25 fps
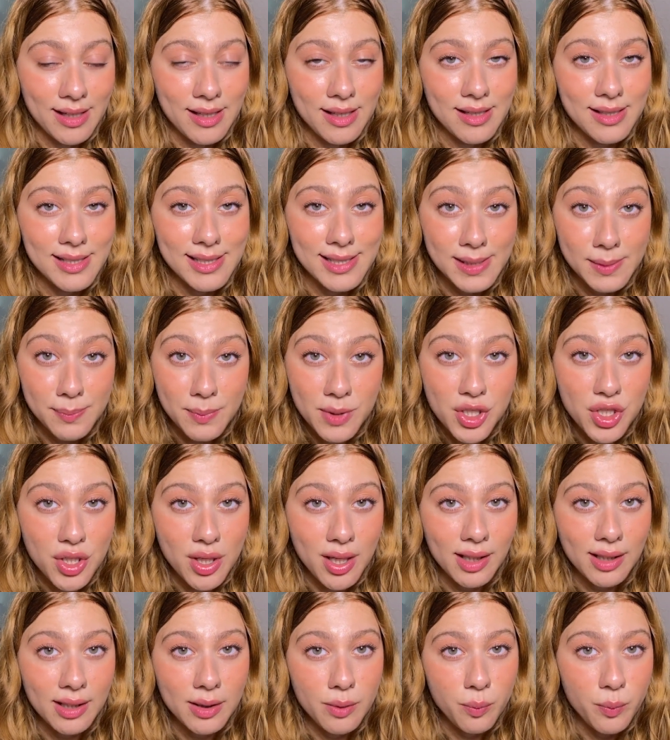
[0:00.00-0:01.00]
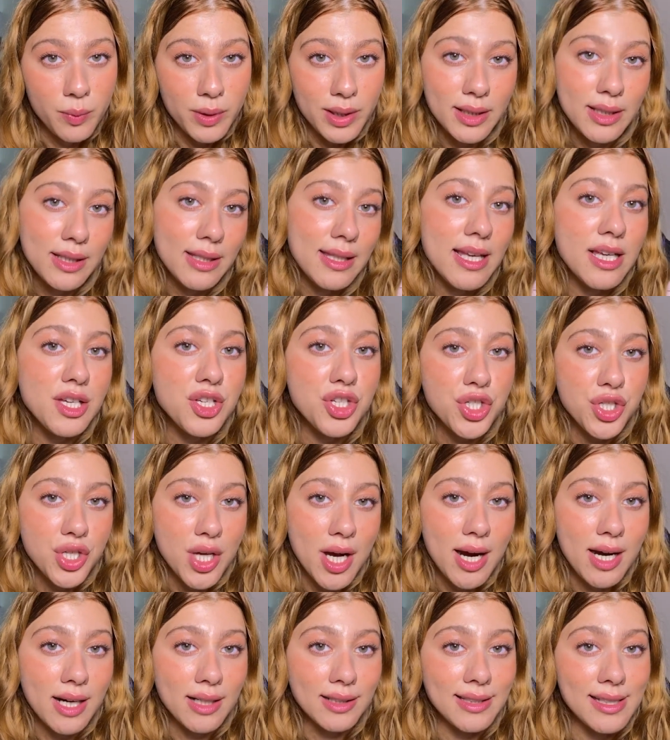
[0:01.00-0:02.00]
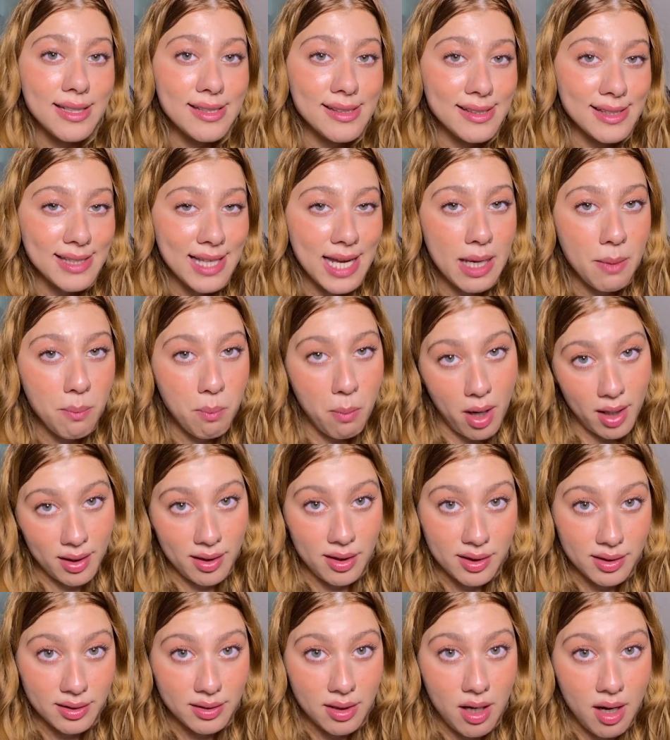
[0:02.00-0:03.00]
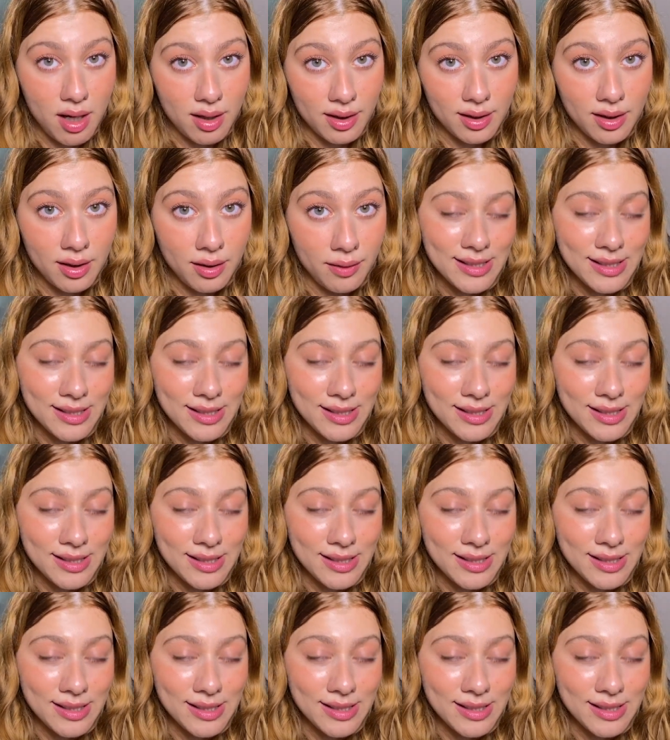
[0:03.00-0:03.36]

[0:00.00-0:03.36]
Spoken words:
Especially we didn't share the same mother tongue.